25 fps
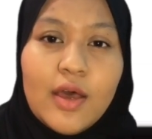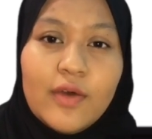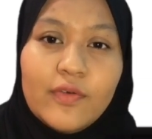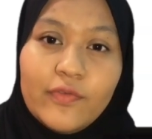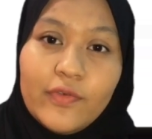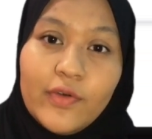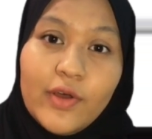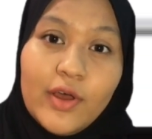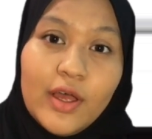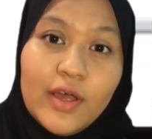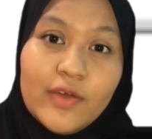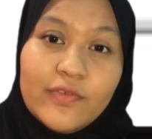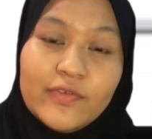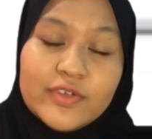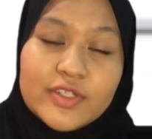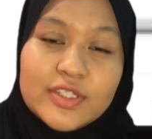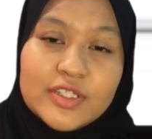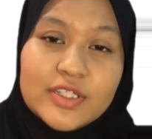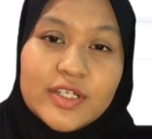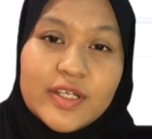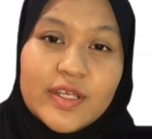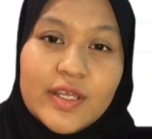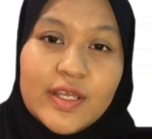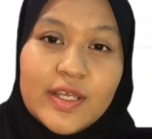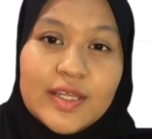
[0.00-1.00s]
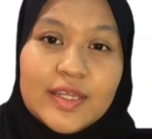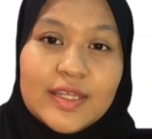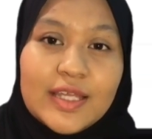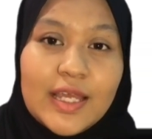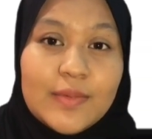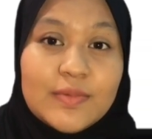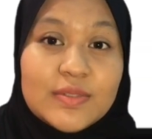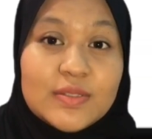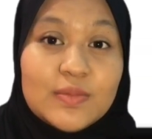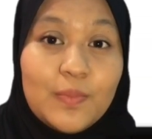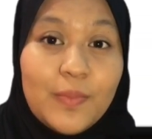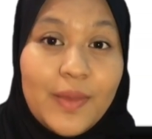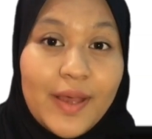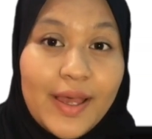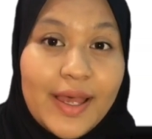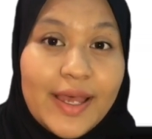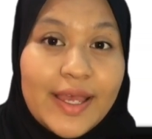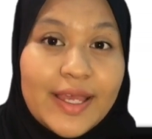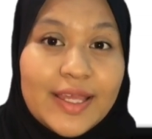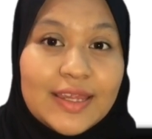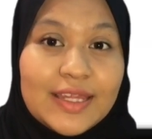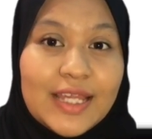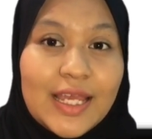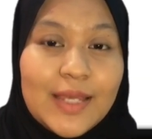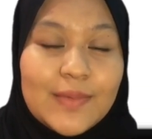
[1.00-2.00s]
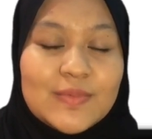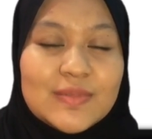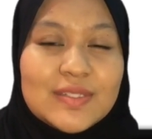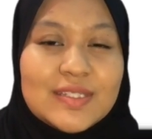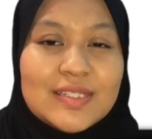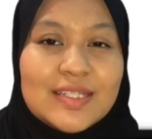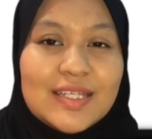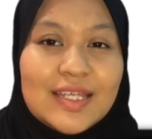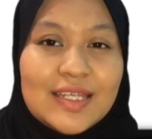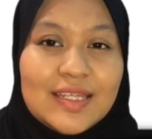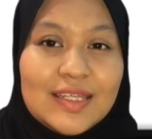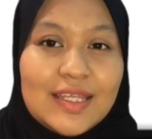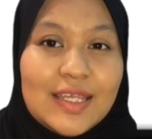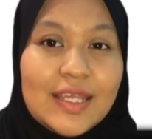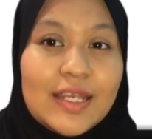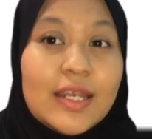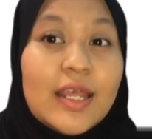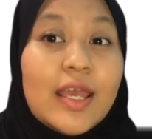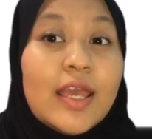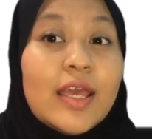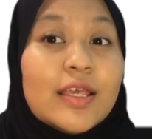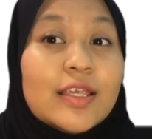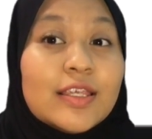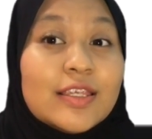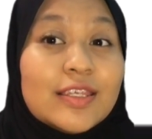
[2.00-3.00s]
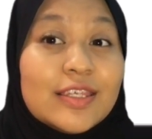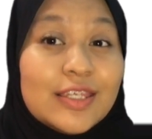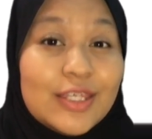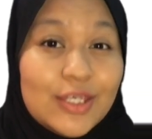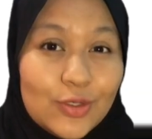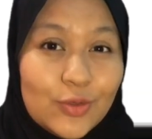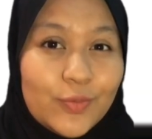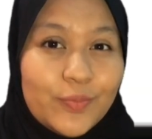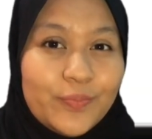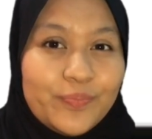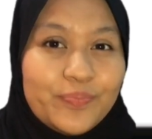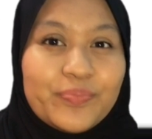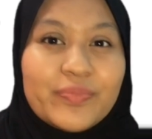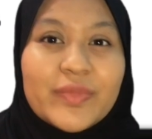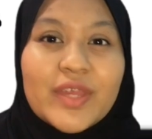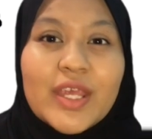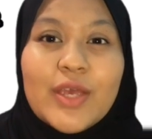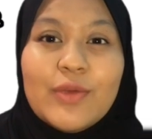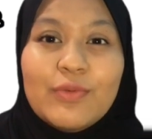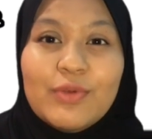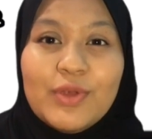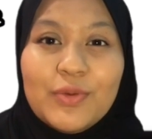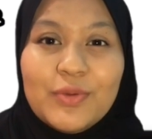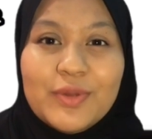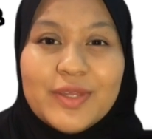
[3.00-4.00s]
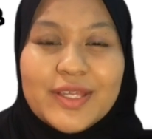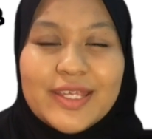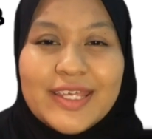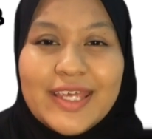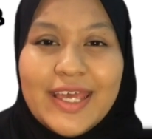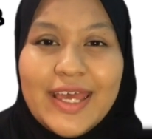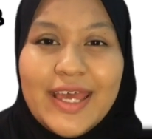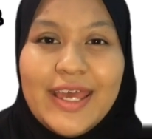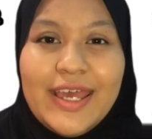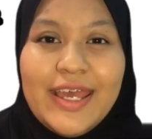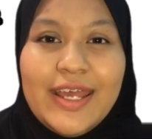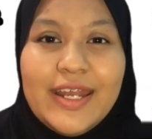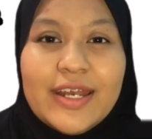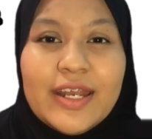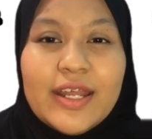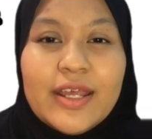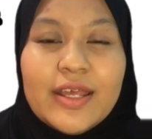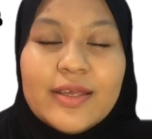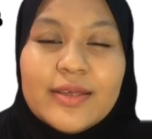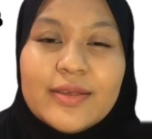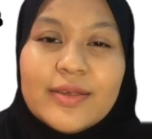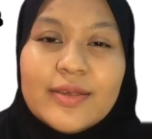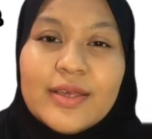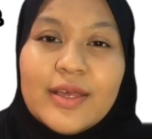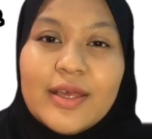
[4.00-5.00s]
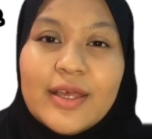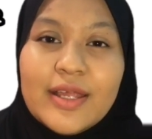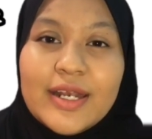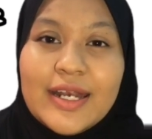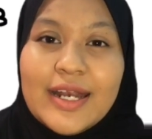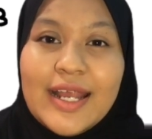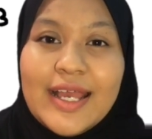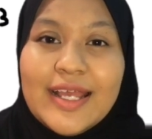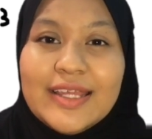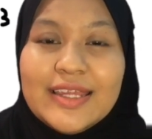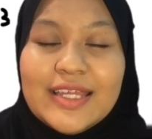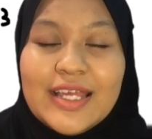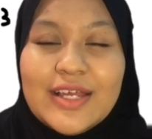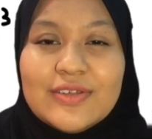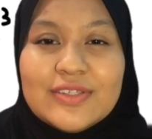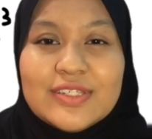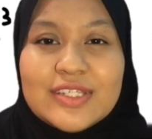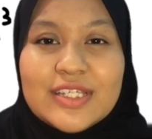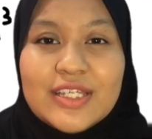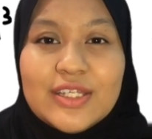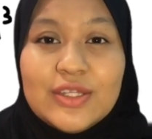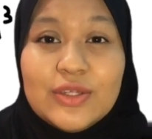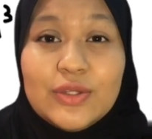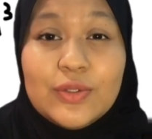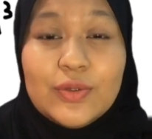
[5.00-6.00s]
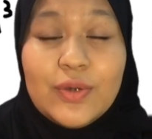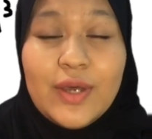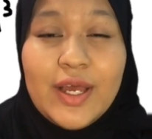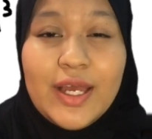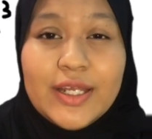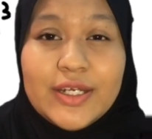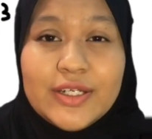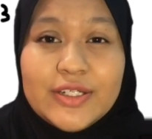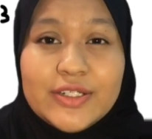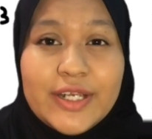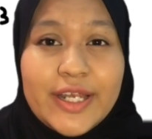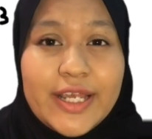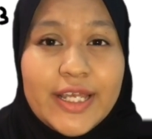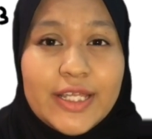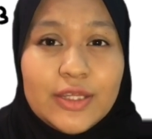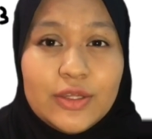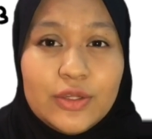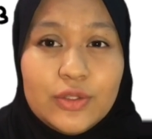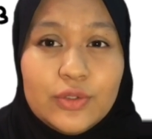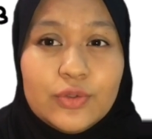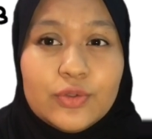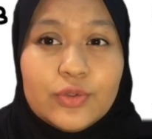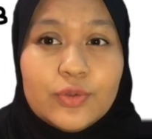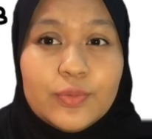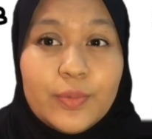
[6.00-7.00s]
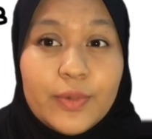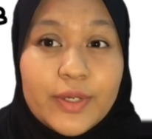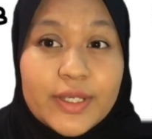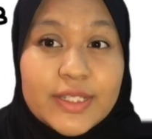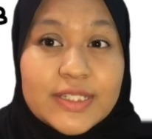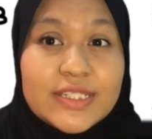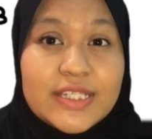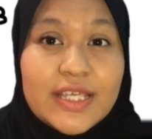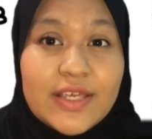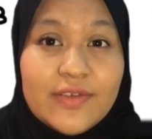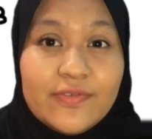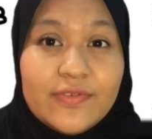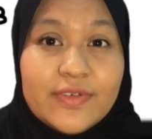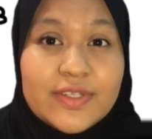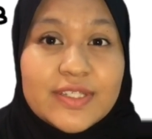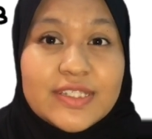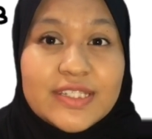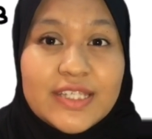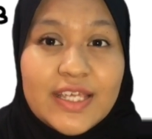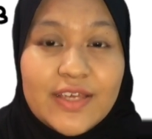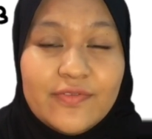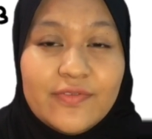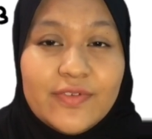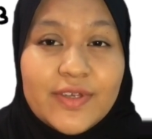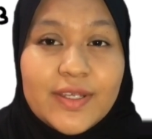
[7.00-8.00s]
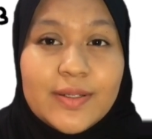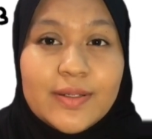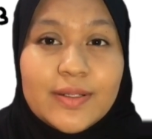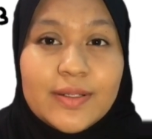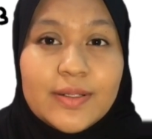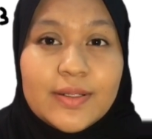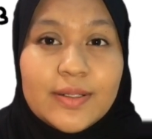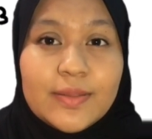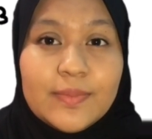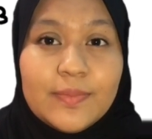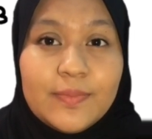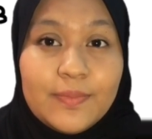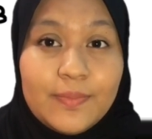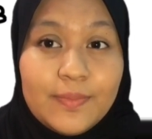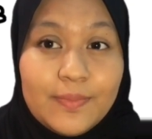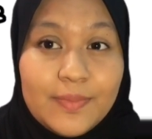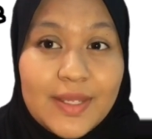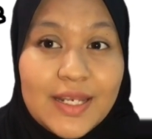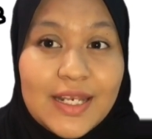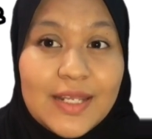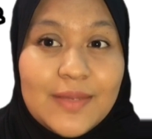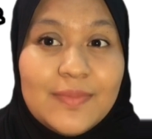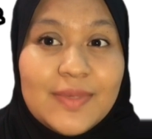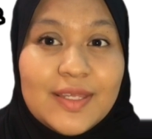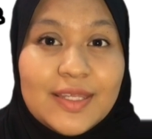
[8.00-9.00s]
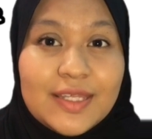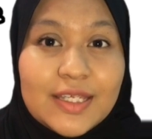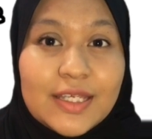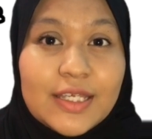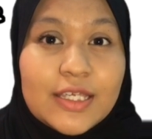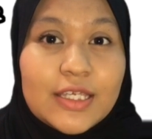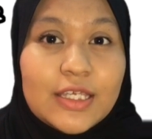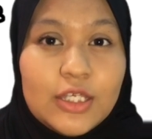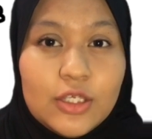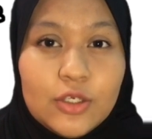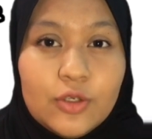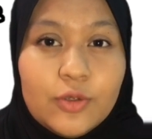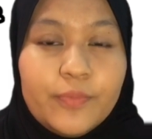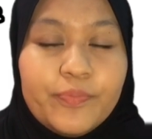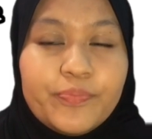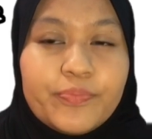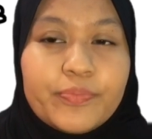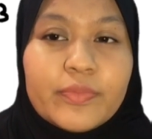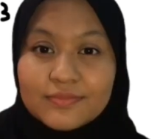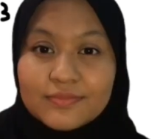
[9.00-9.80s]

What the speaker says: 4/3 times pi times 13 cubed. We will get 9202.77 mm cubed.